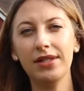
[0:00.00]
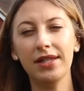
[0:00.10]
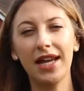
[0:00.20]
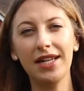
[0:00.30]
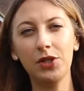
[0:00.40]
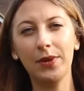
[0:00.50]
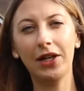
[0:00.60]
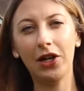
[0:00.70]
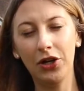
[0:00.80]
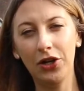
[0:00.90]
So they do
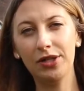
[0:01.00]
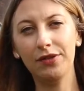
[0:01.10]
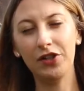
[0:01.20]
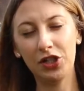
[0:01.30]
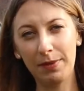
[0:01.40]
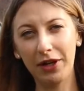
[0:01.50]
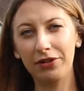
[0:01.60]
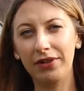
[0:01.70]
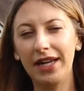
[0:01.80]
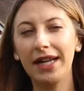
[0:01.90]
include
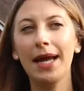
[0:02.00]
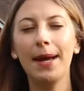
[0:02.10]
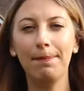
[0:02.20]
fishmongery,